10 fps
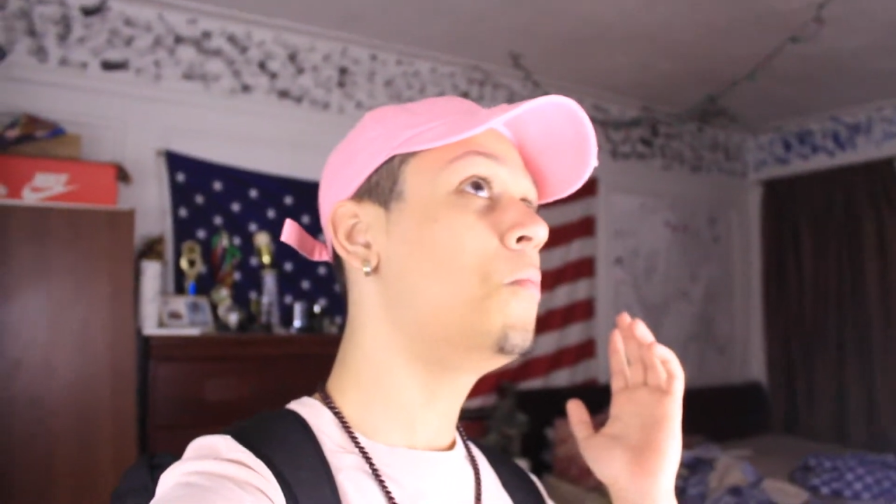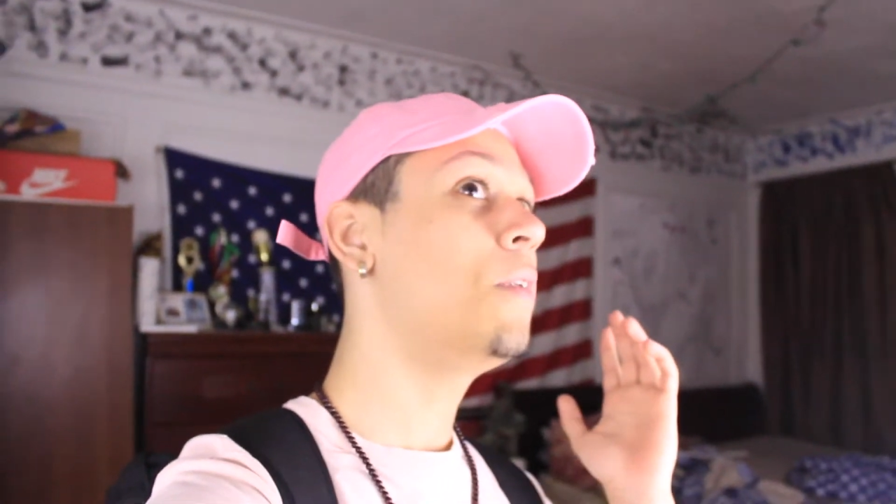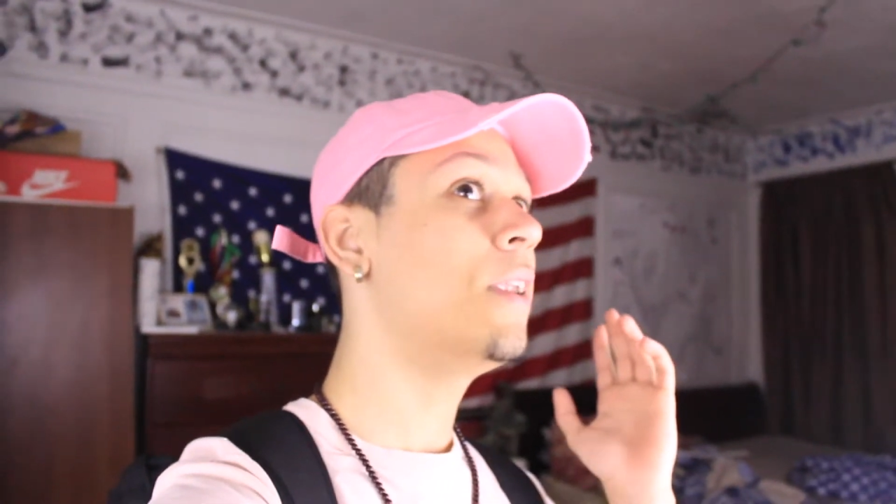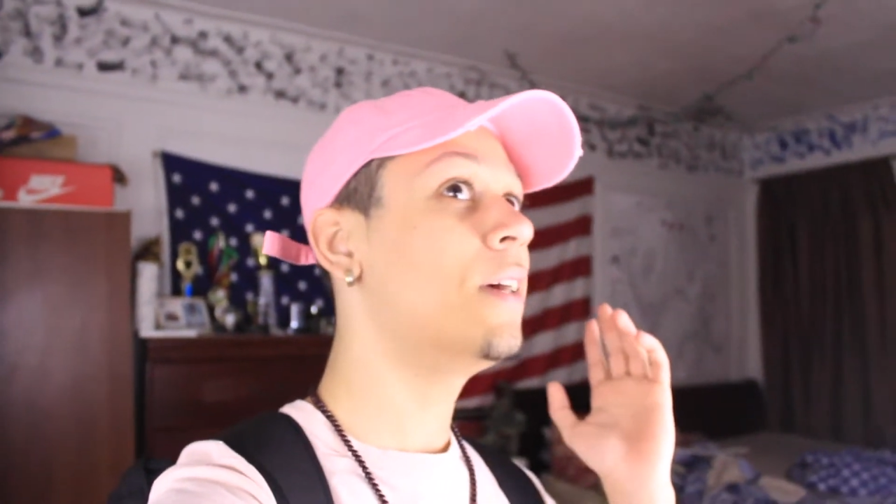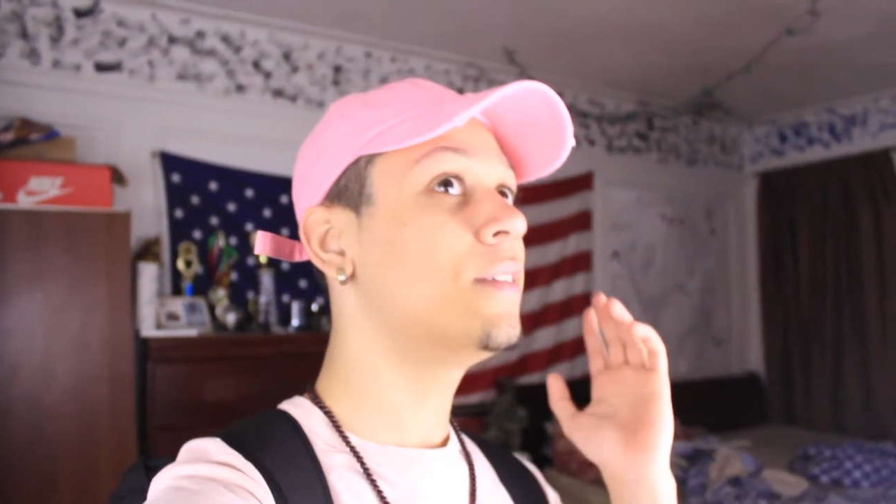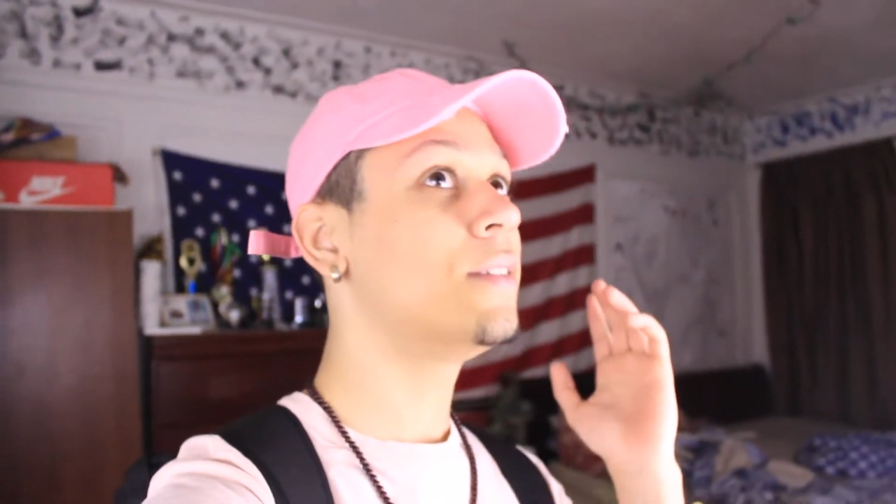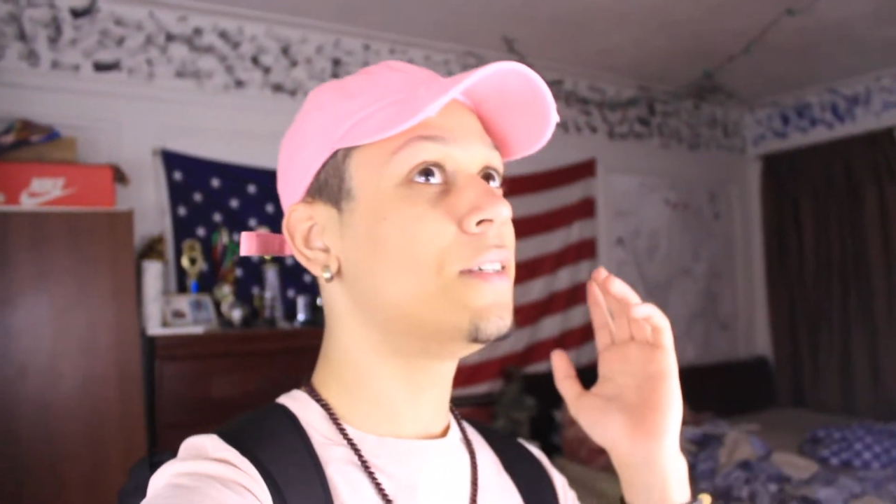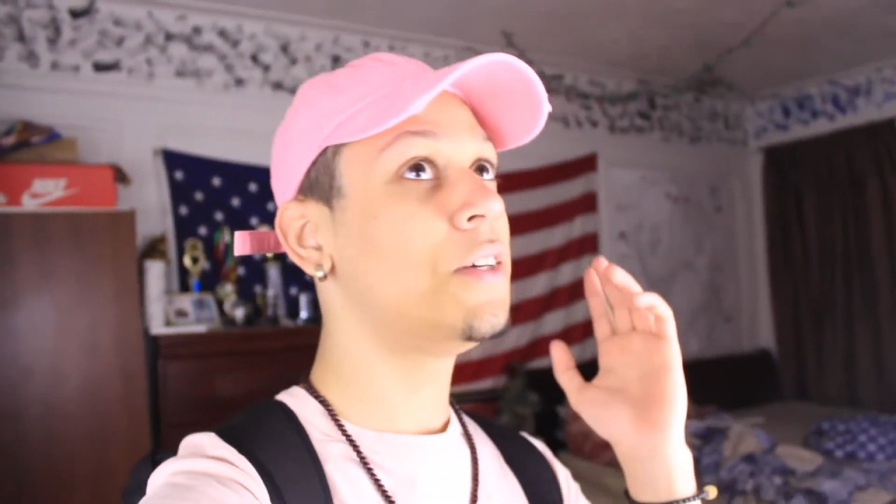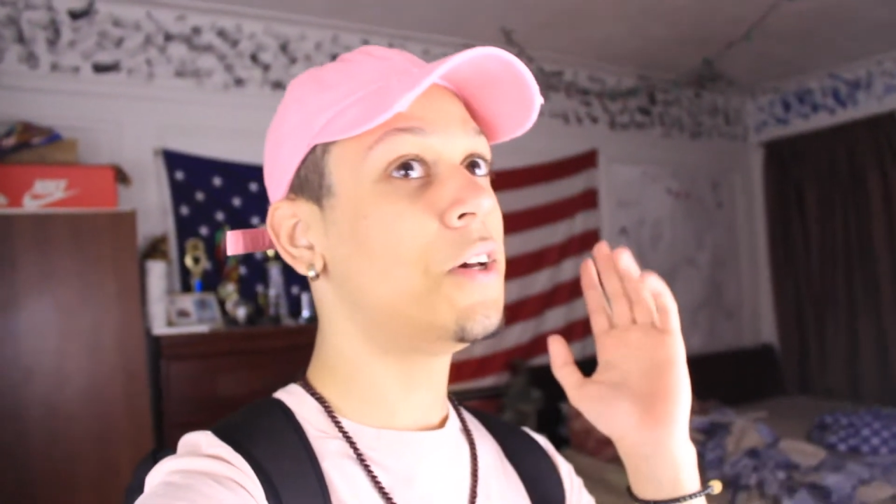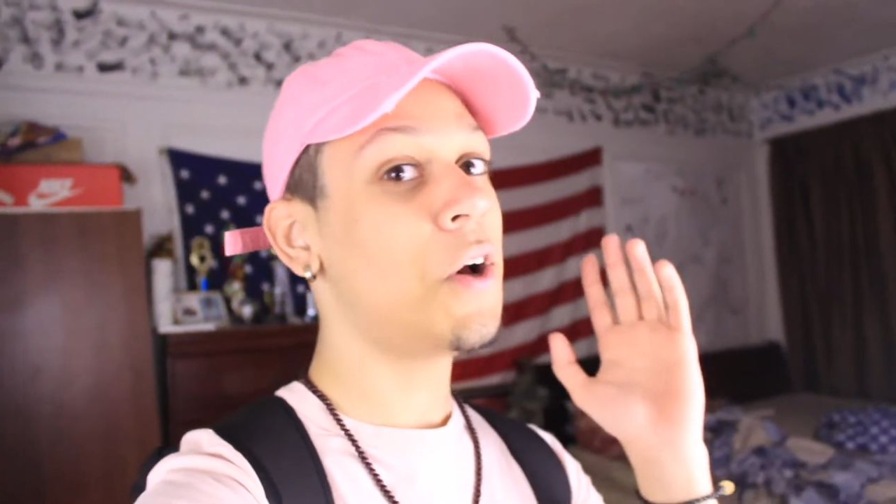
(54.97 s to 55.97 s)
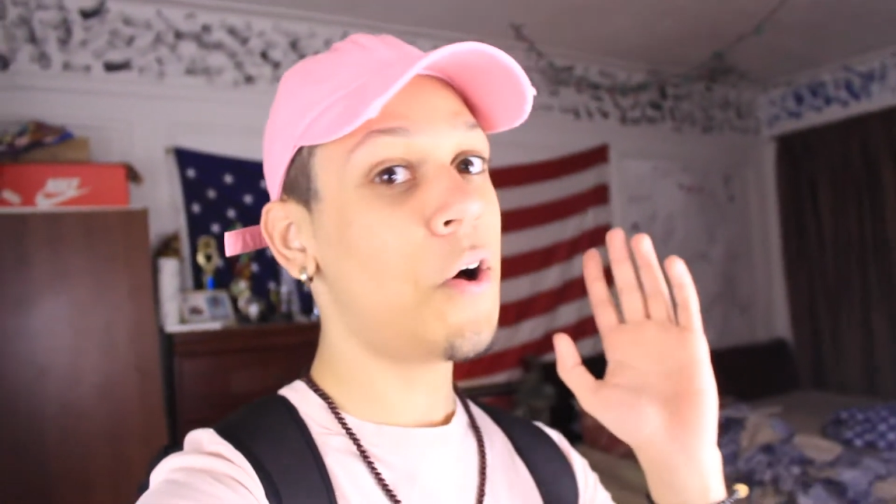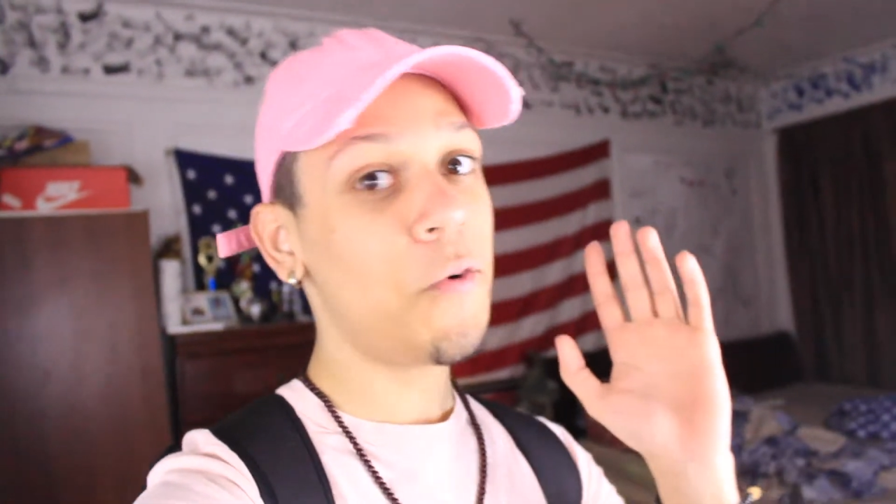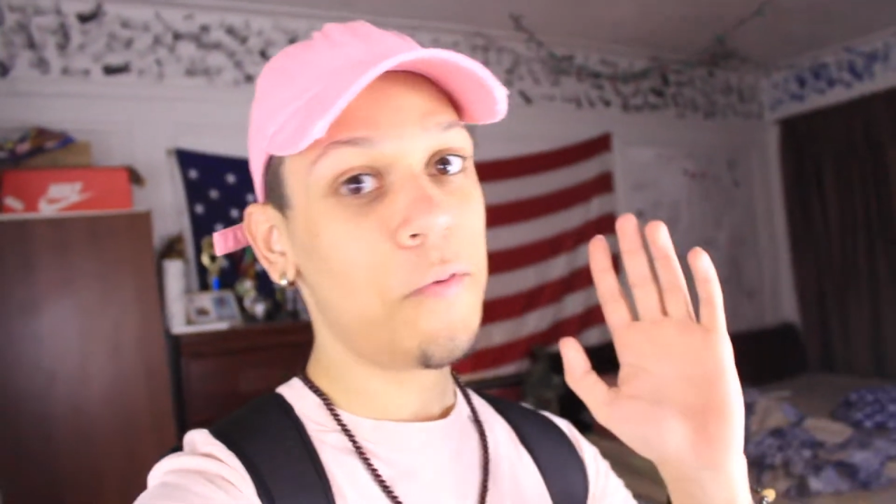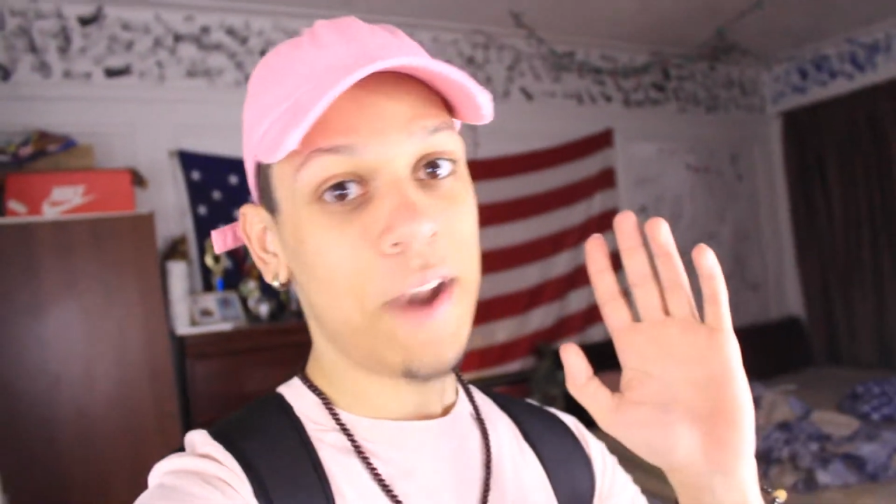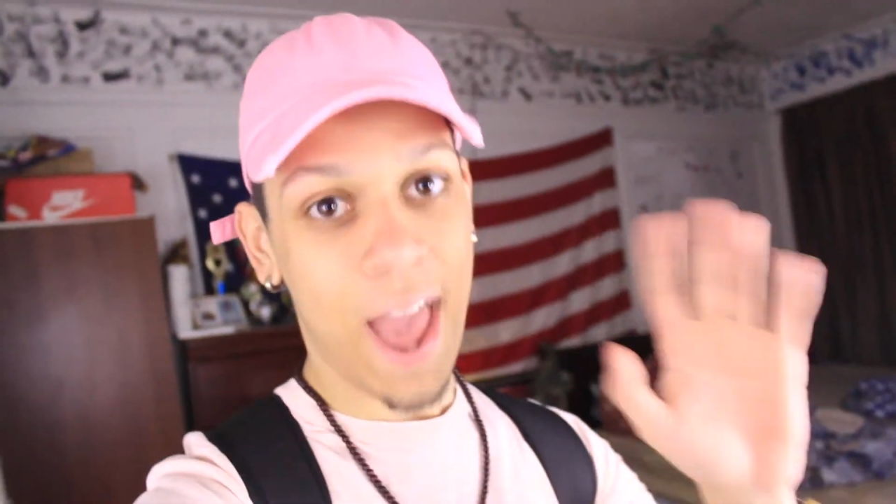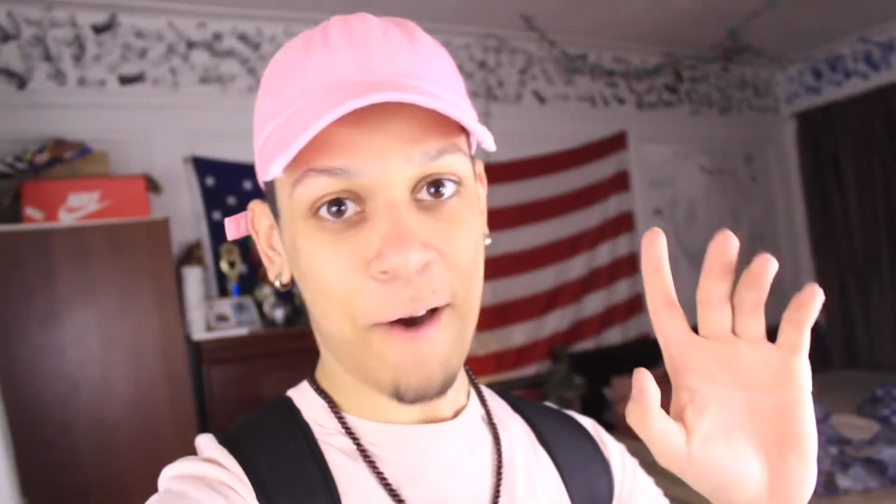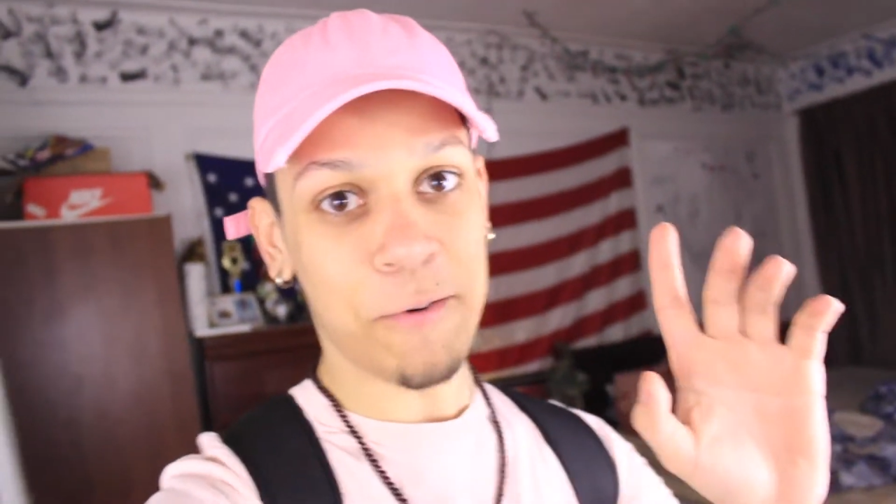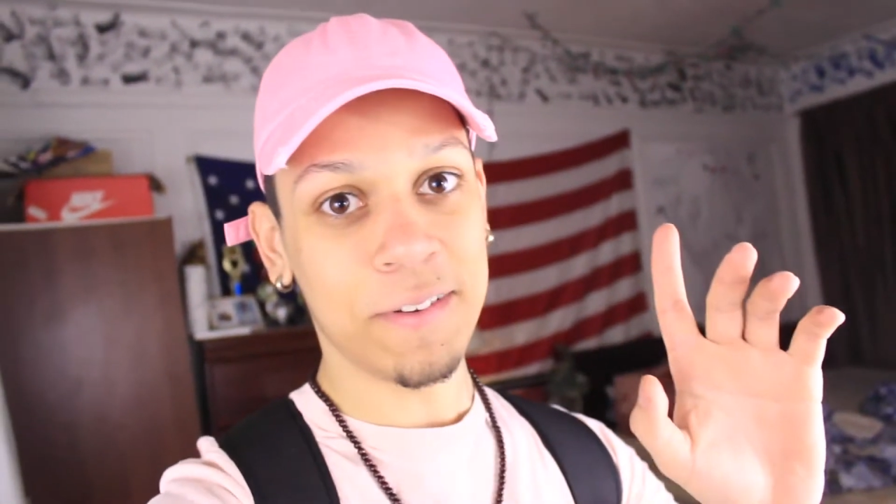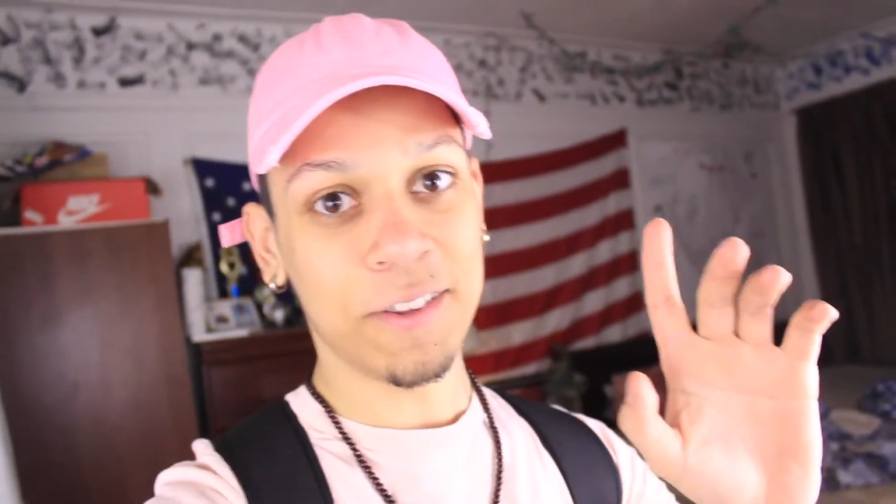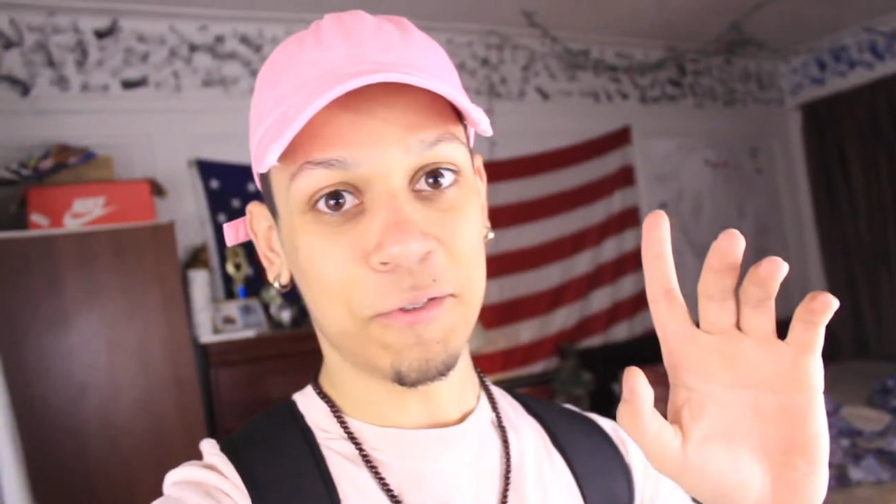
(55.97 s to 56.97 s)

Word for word: let's go now.